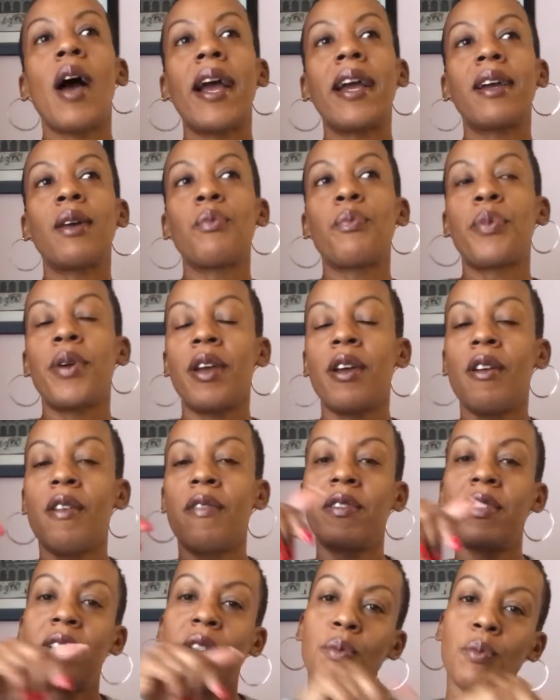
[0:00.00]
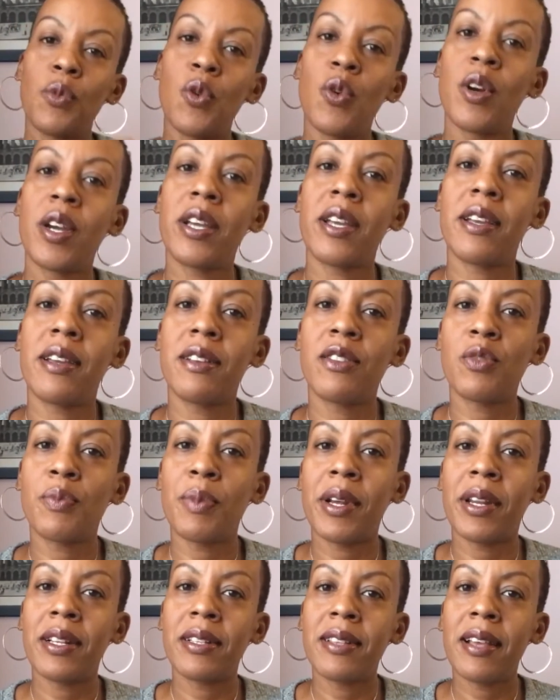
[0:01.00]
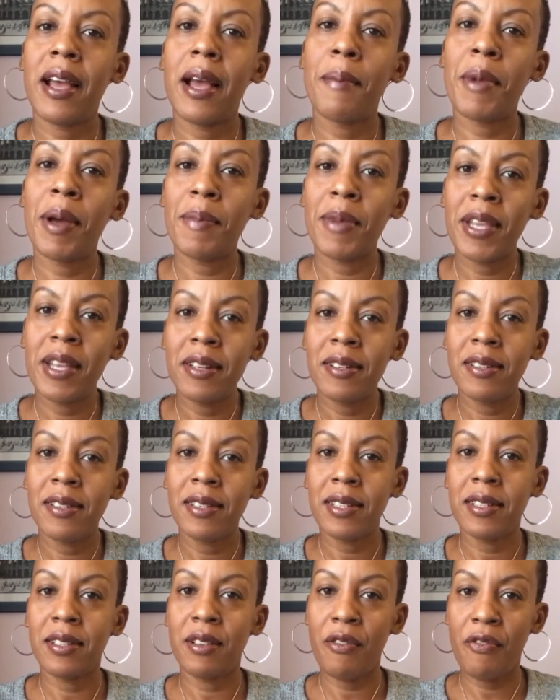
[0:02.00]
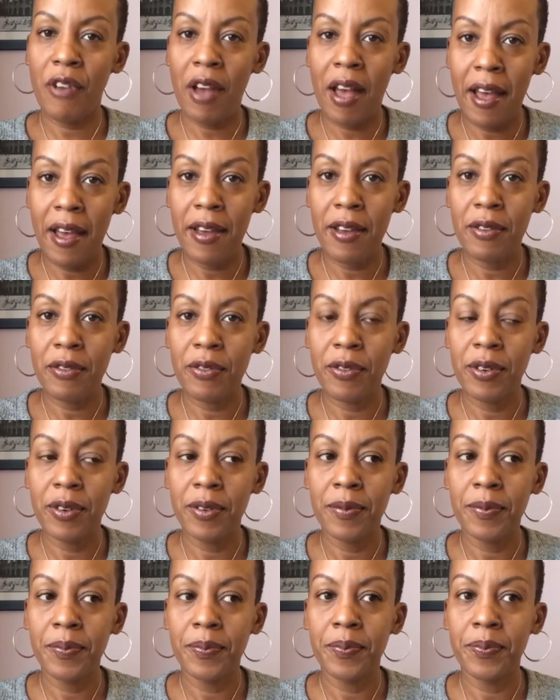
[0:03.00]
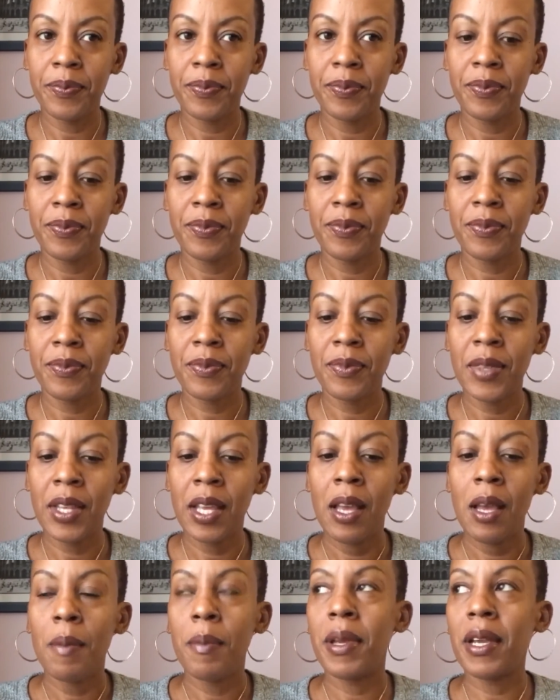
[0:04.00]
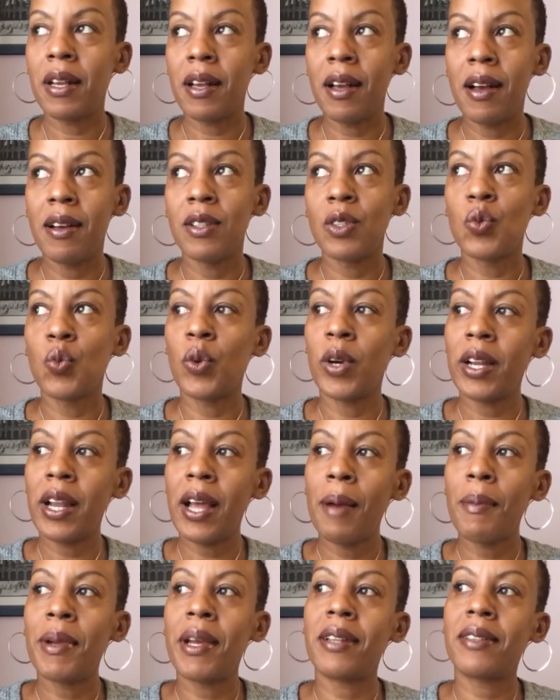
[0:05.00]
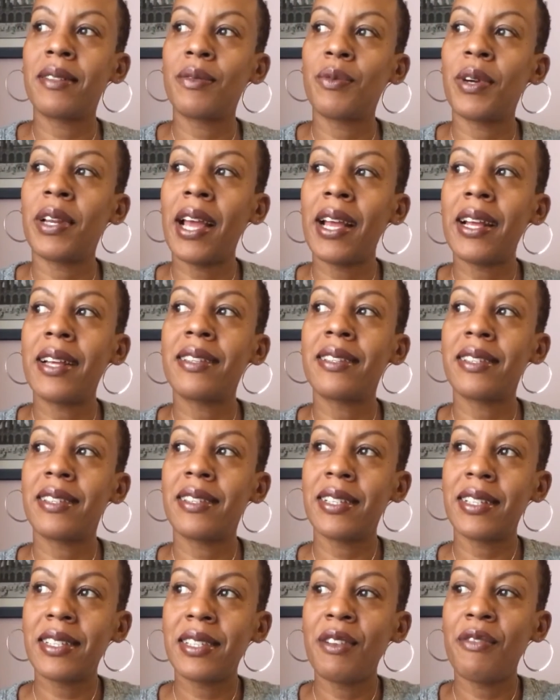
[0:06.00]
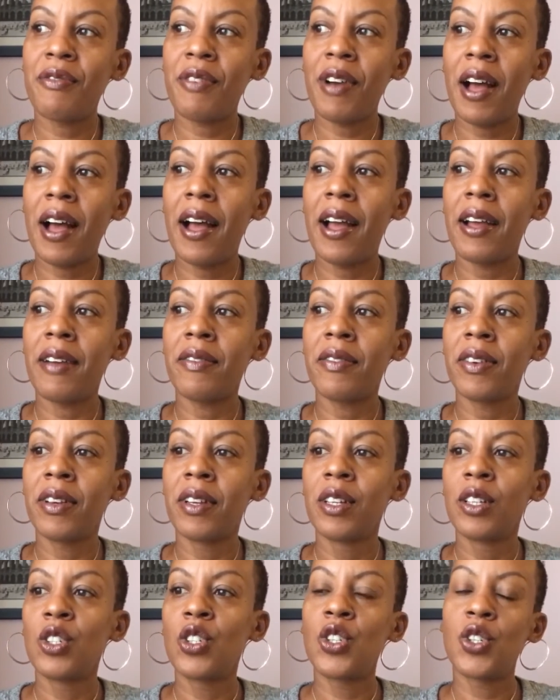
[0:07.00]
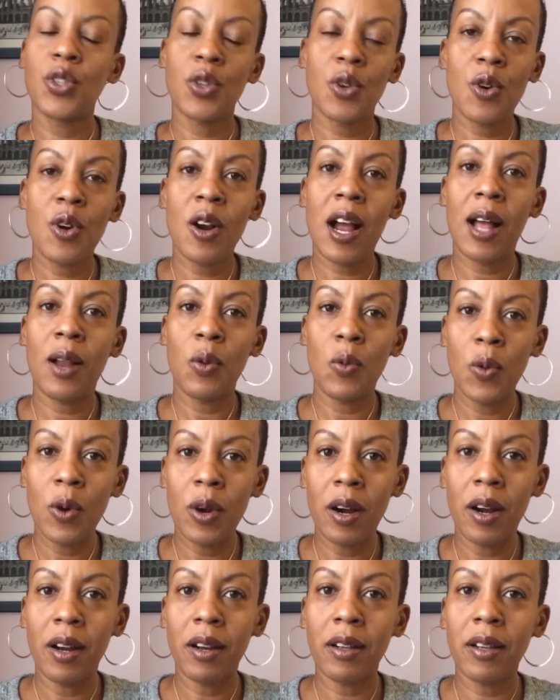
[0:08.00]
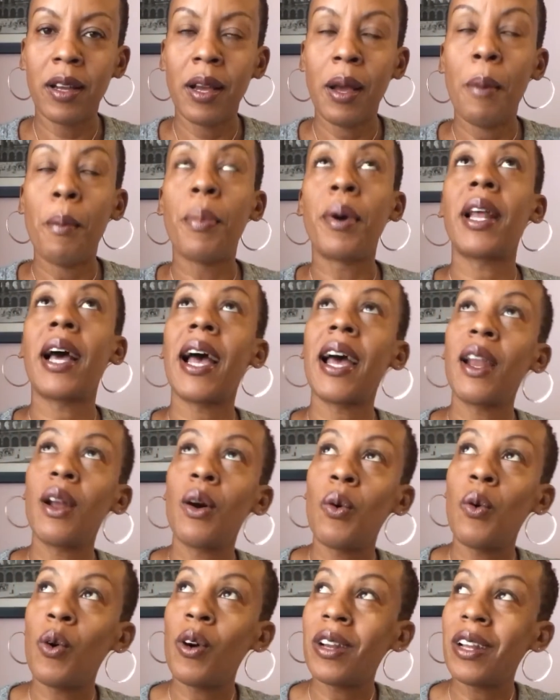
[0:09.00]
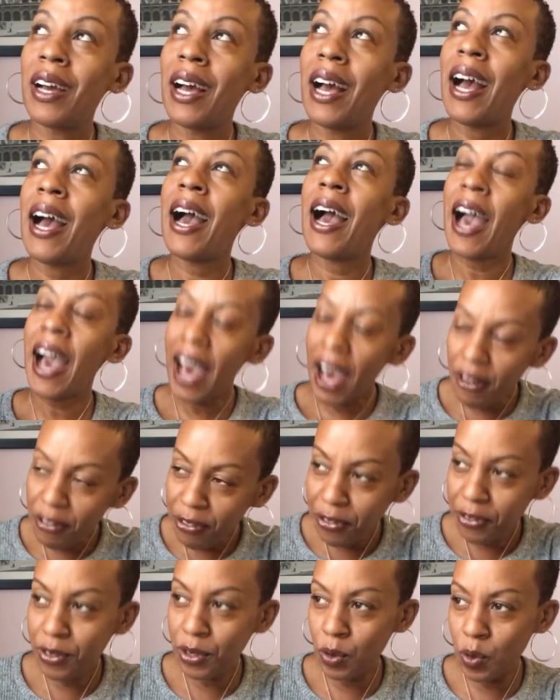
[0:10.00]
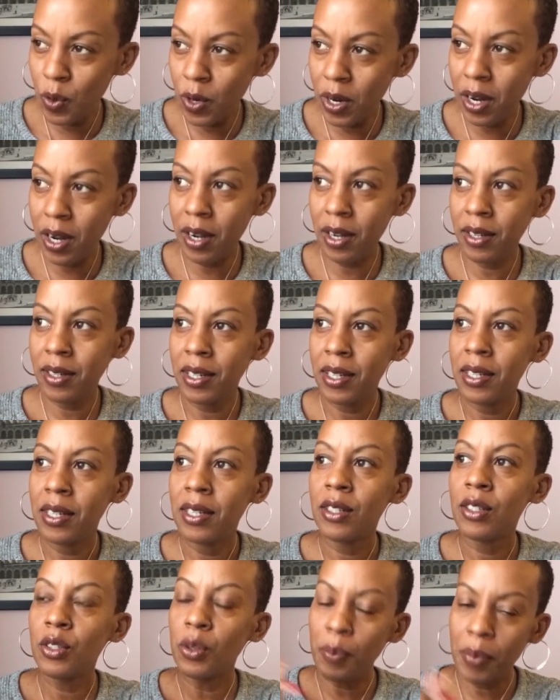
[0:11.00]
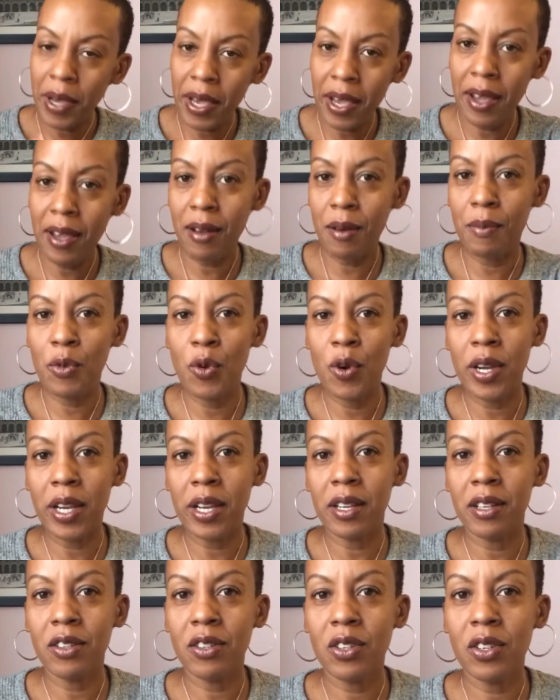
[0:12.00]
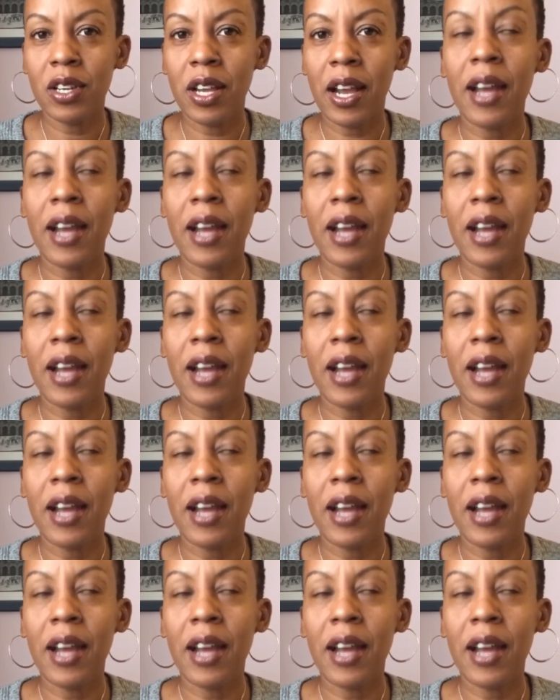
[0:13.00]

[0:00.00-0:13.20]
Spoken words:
I can pay off this mortgage by the time I'm age 65. Because when I get to 65, sure, I'll work, but I don't want to have to work to pay a mortgage.